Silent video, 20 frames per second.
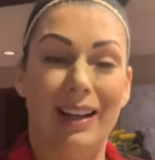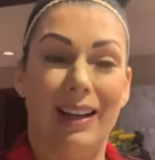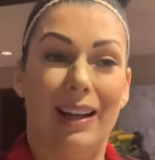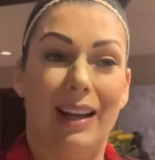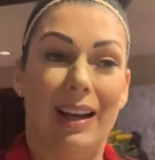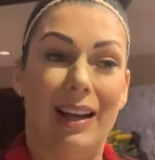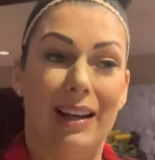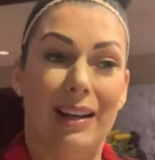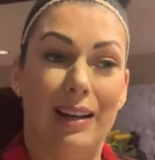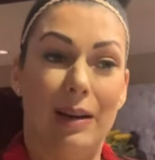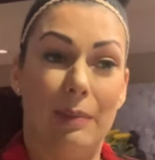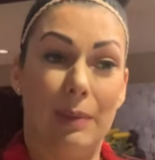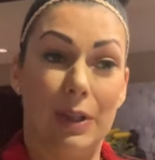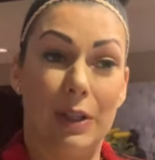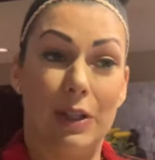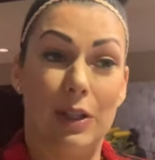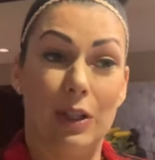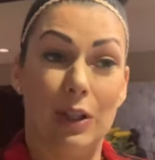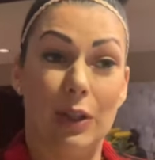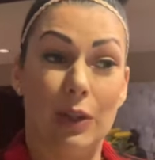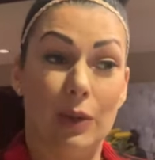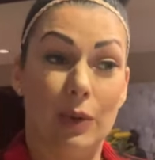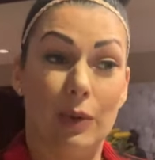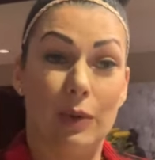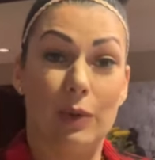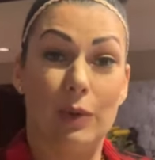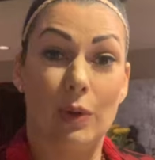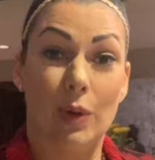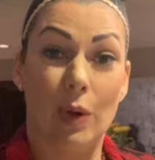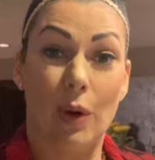and number two,
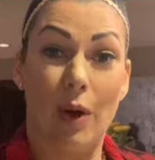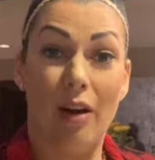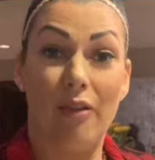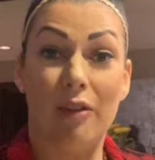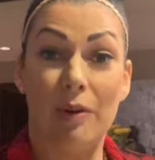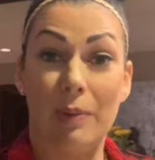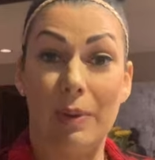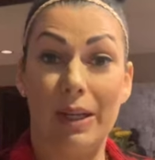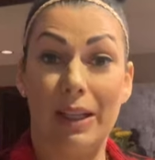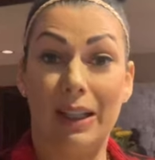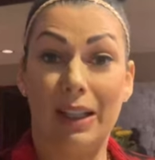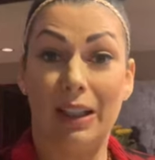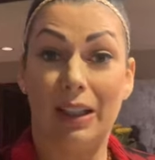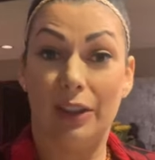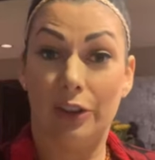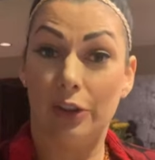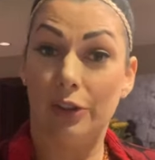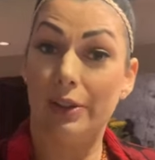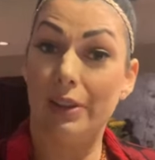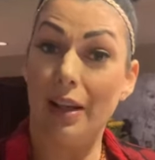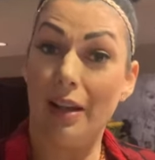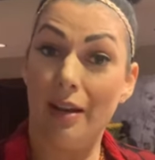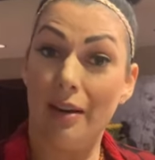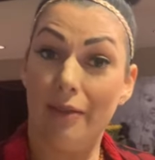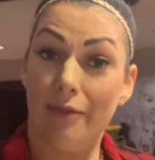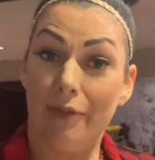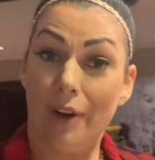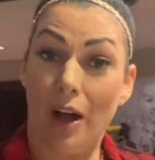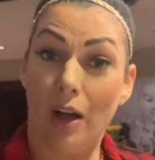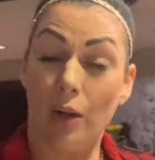so everybody can understand and
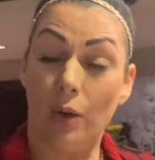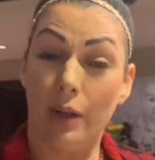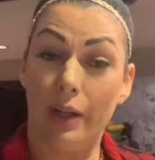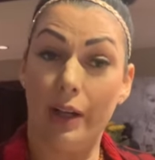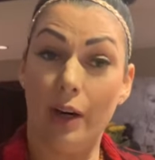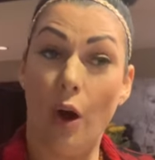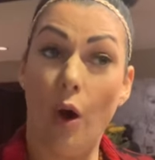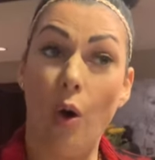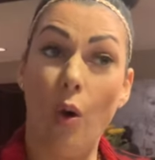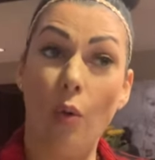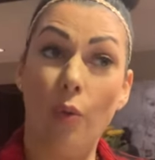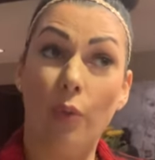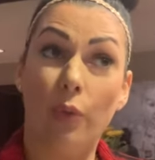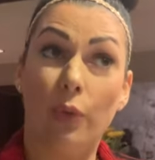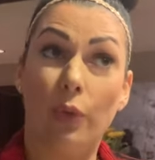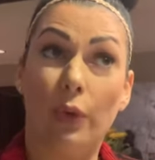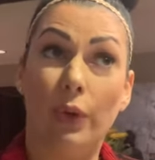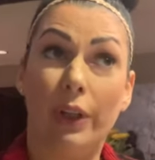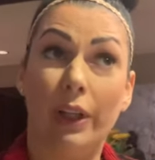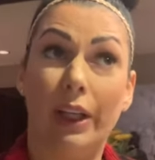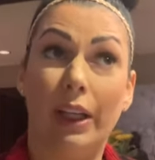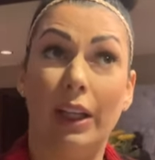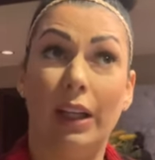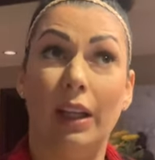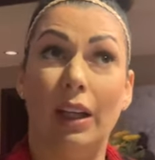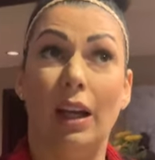follow, and hopefully